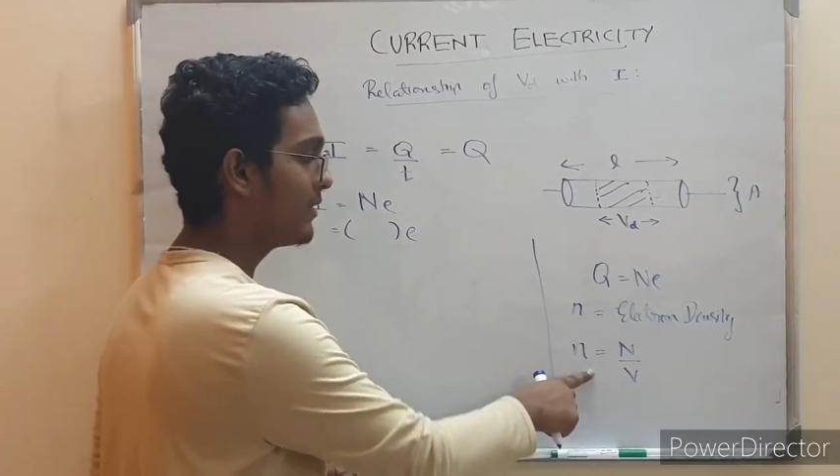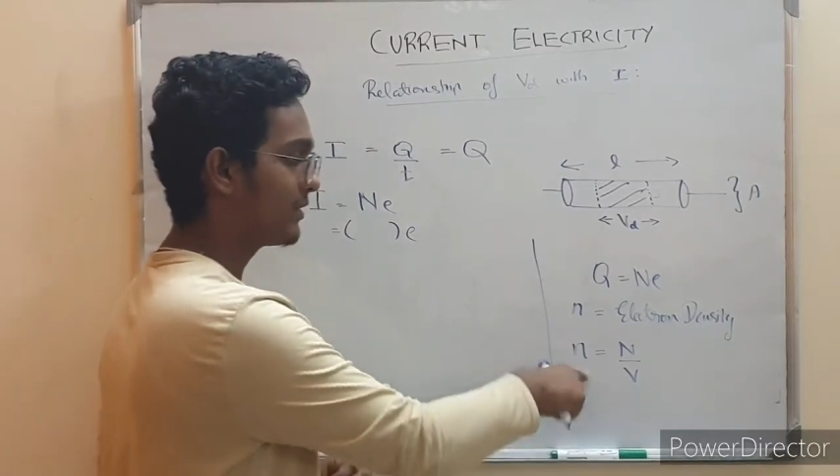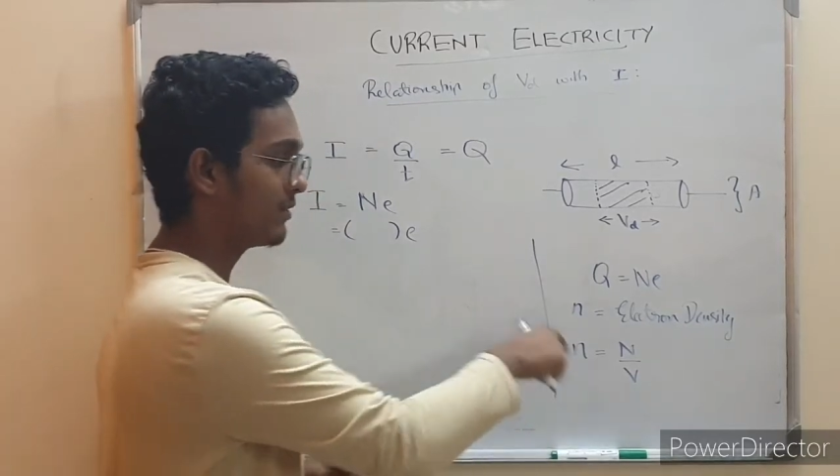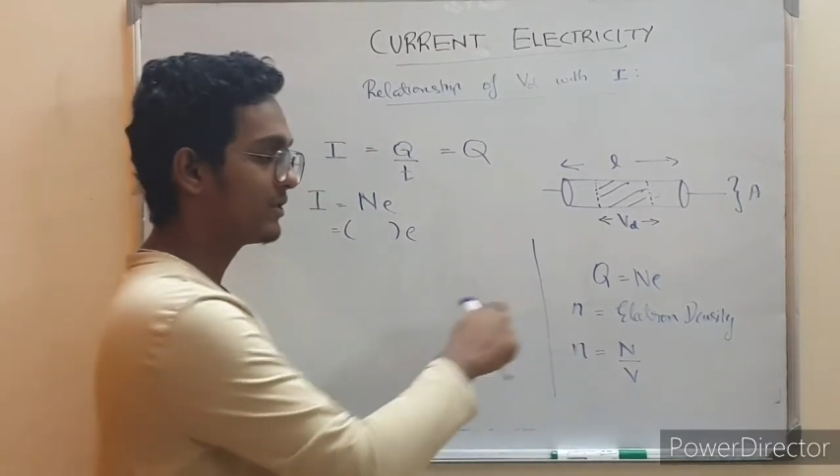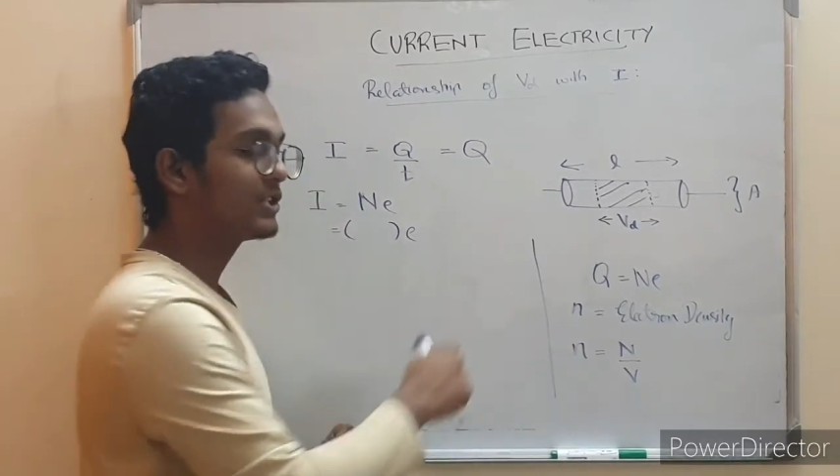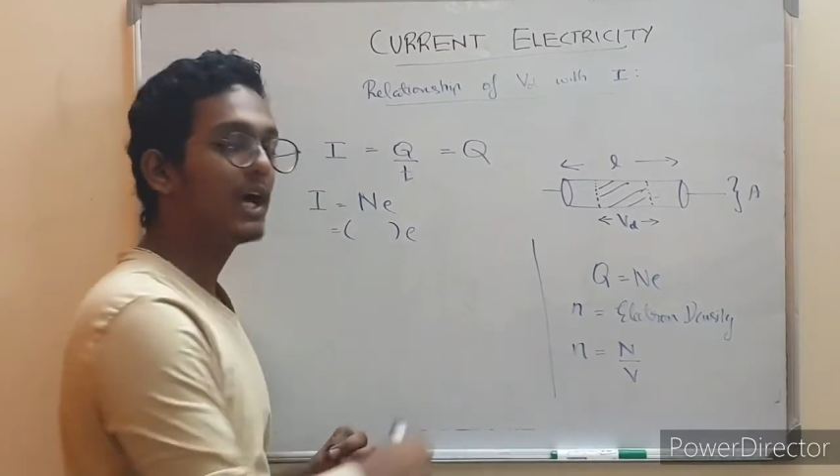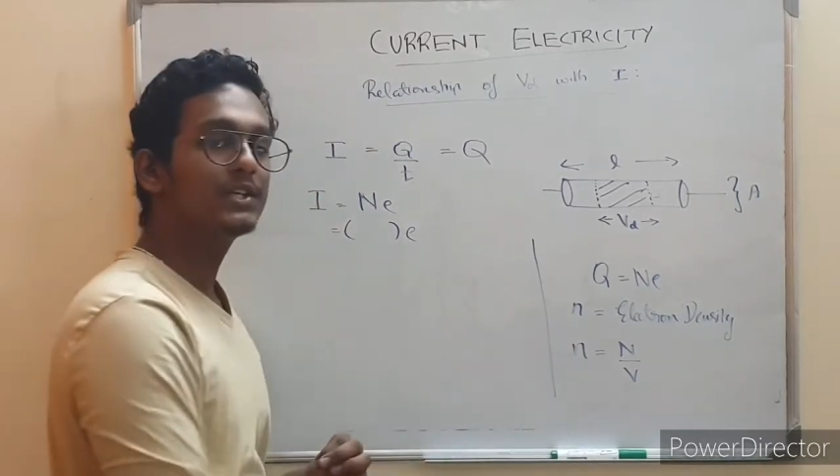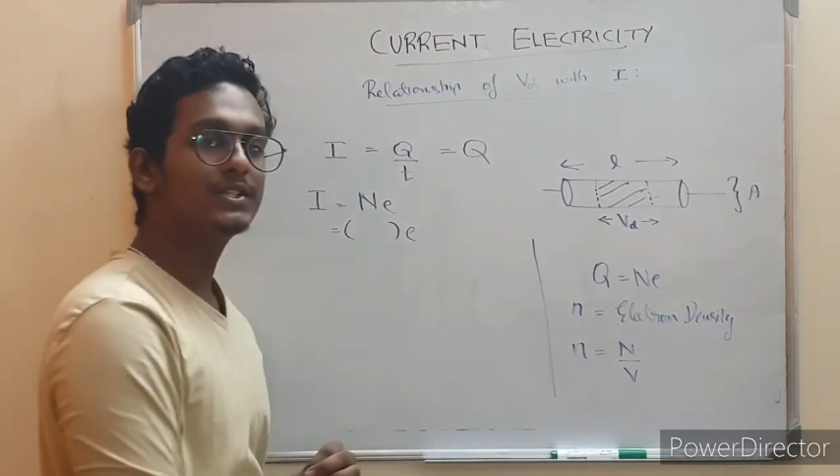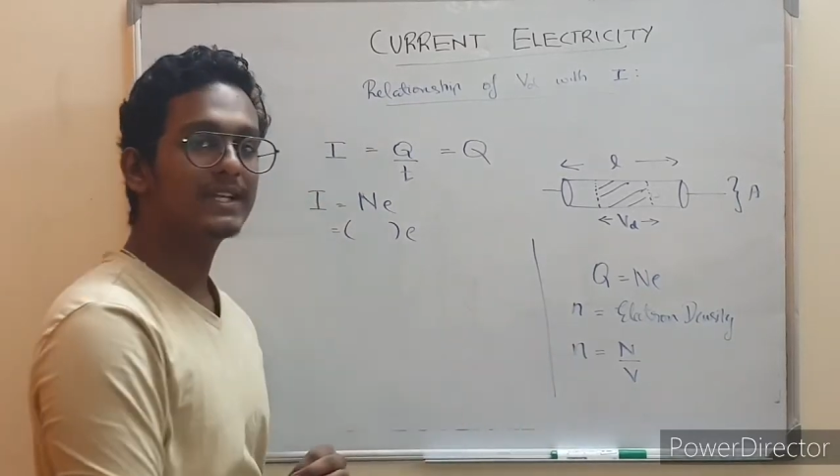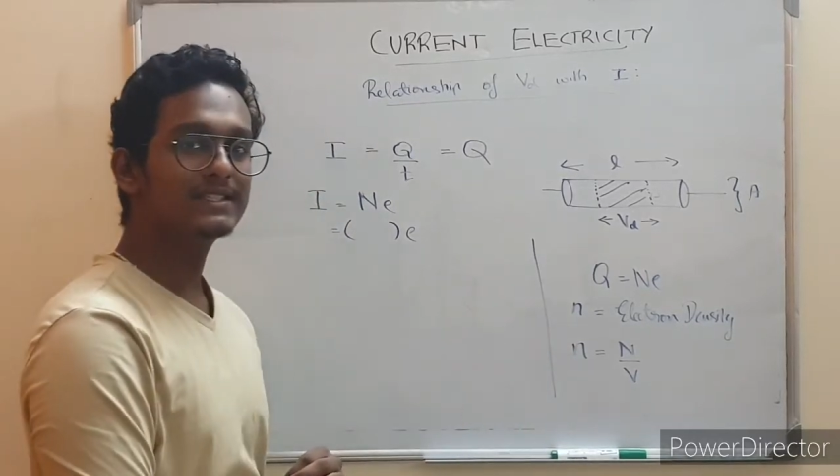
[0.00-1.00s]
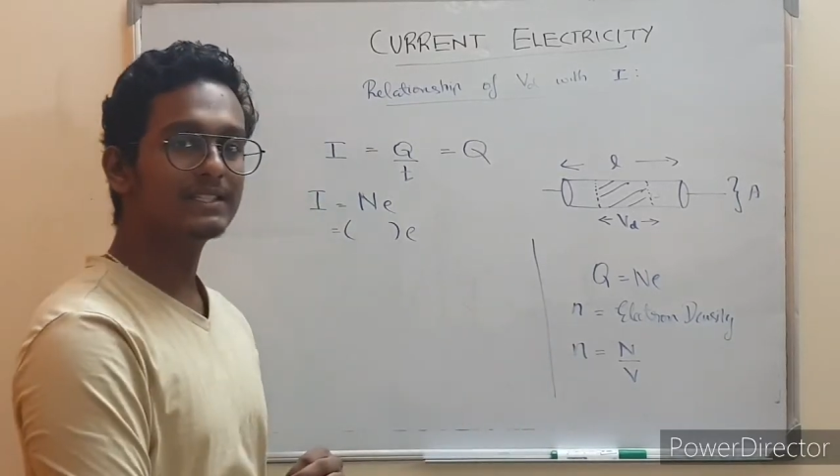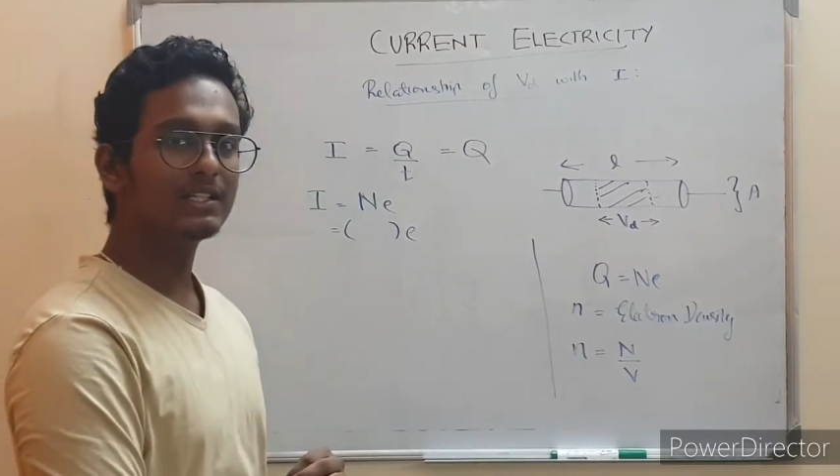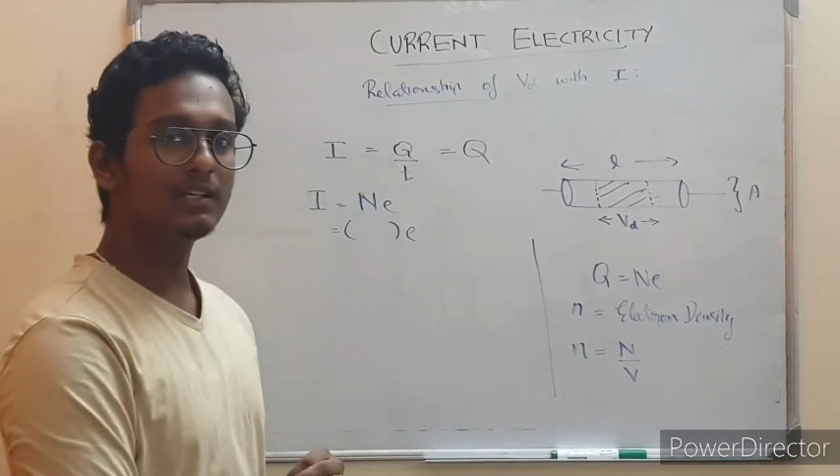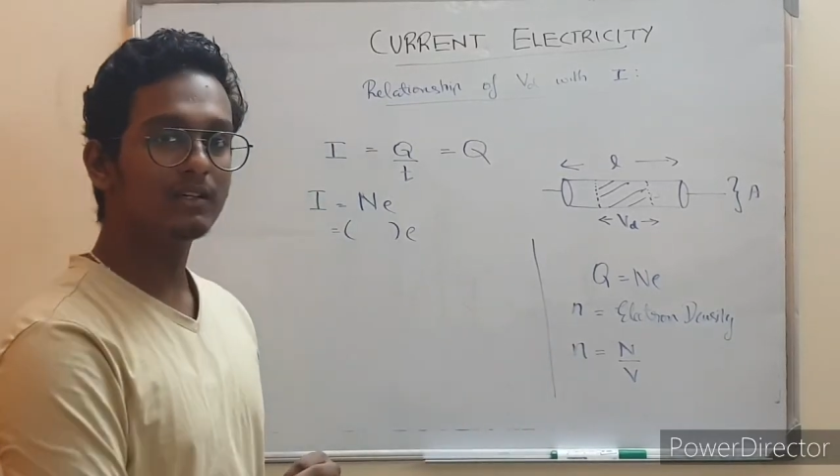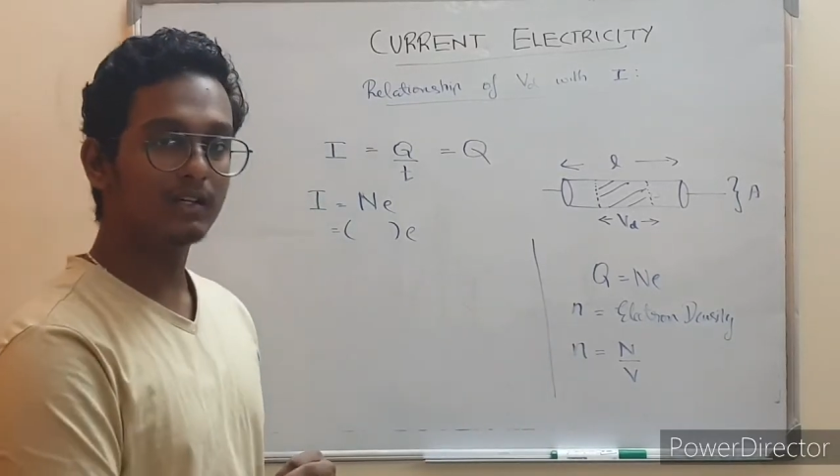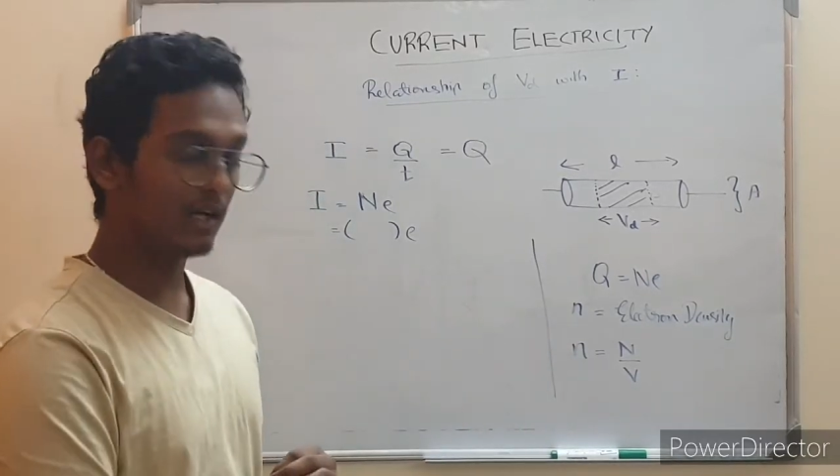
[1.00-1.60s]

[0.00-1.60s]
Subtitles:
with charge density,